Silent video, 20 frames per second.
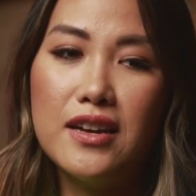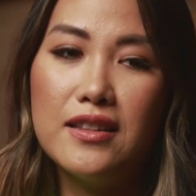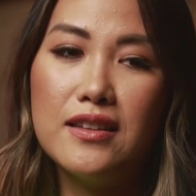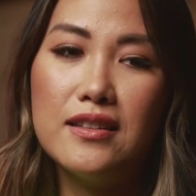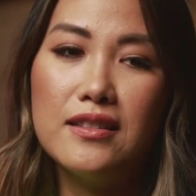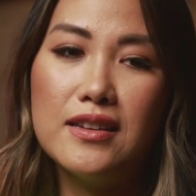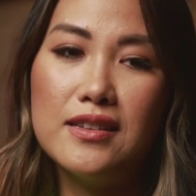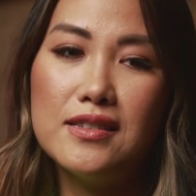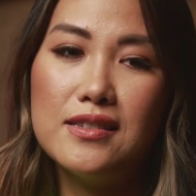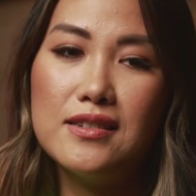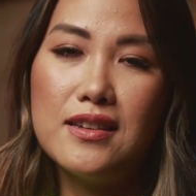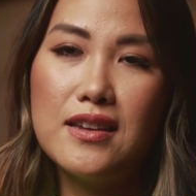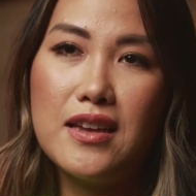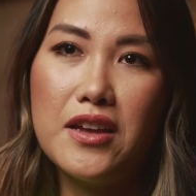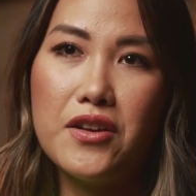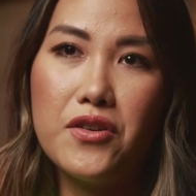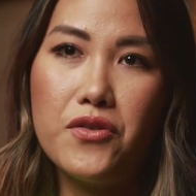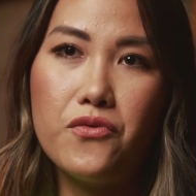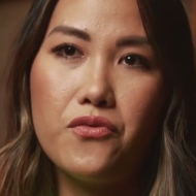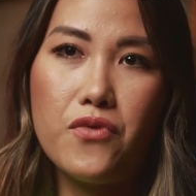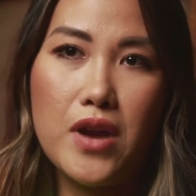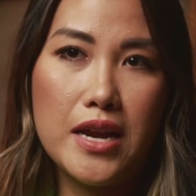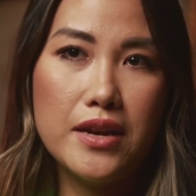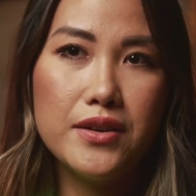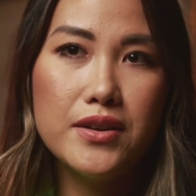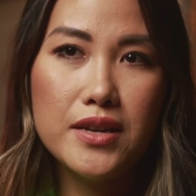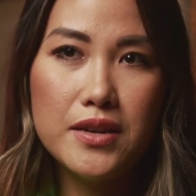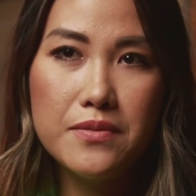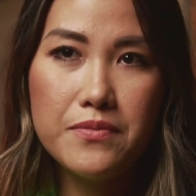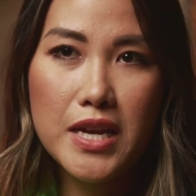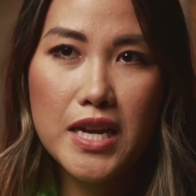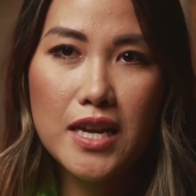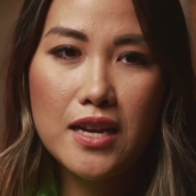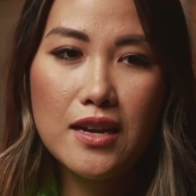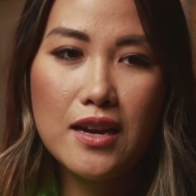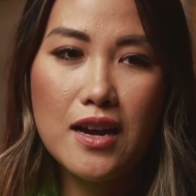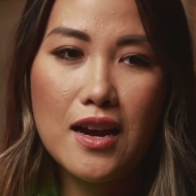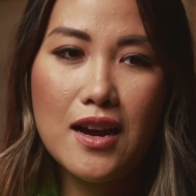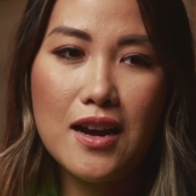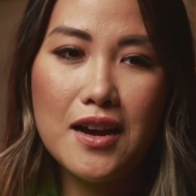I think that's ingrained in
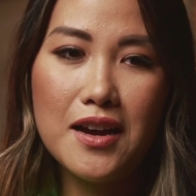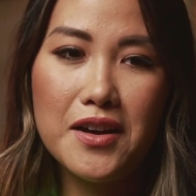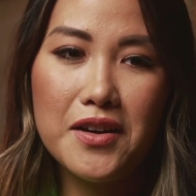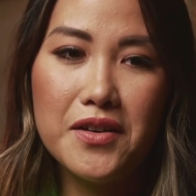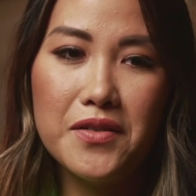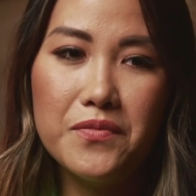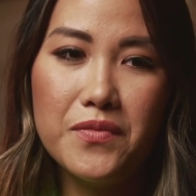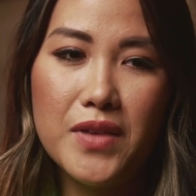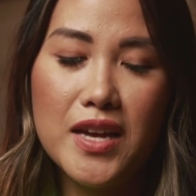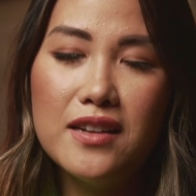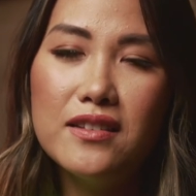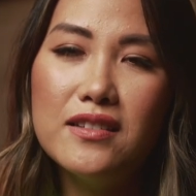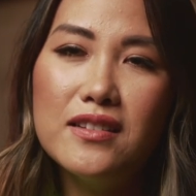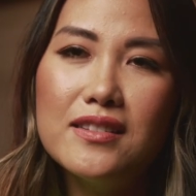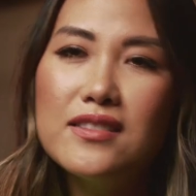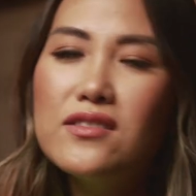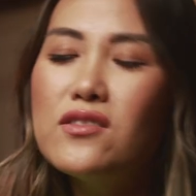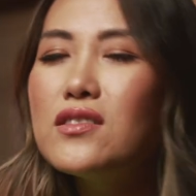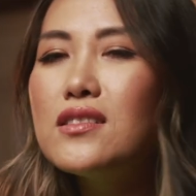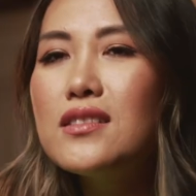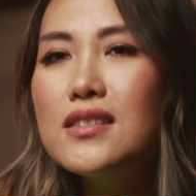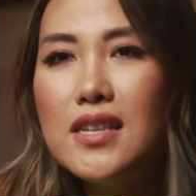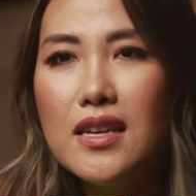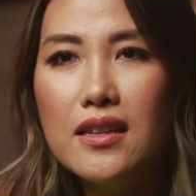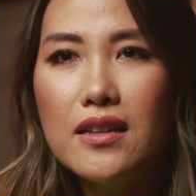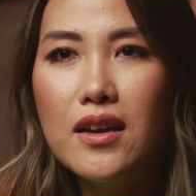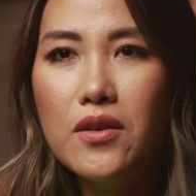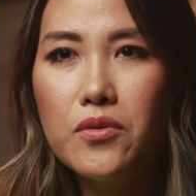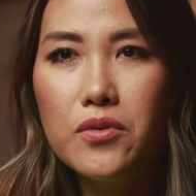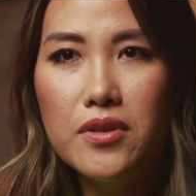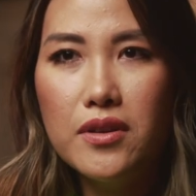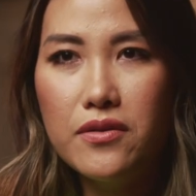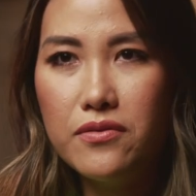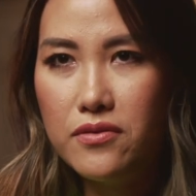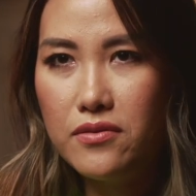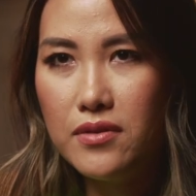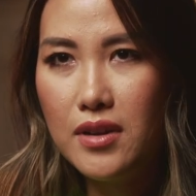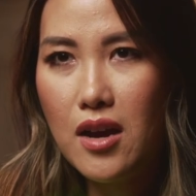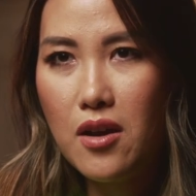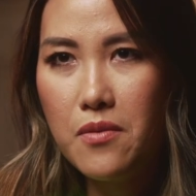me. And it's not to say that I would
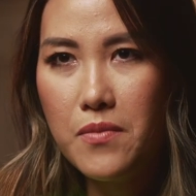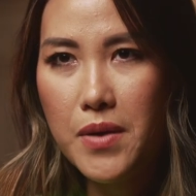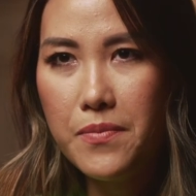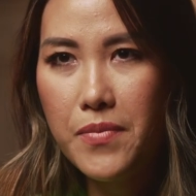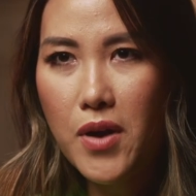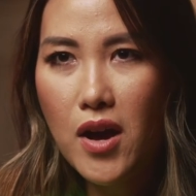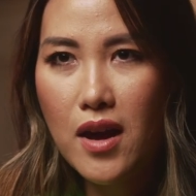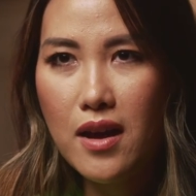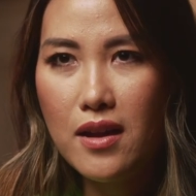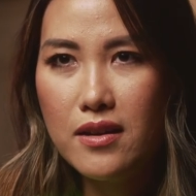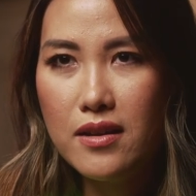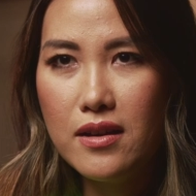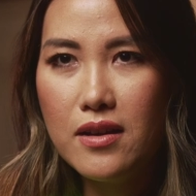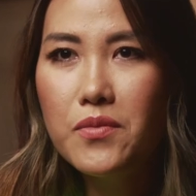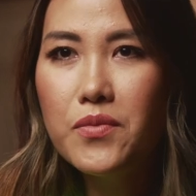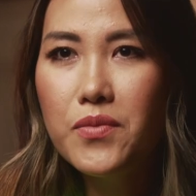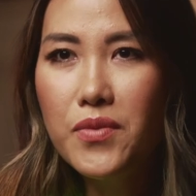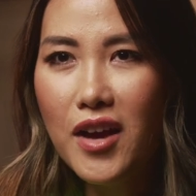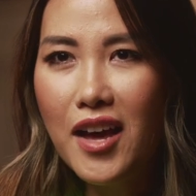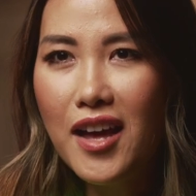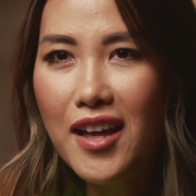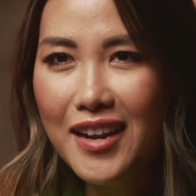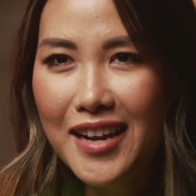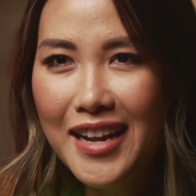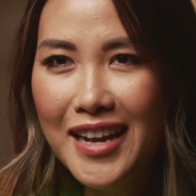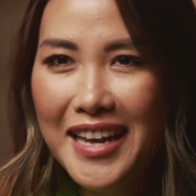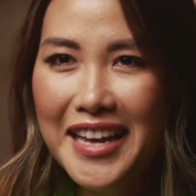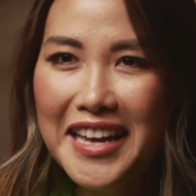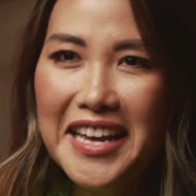never rely on my partner, but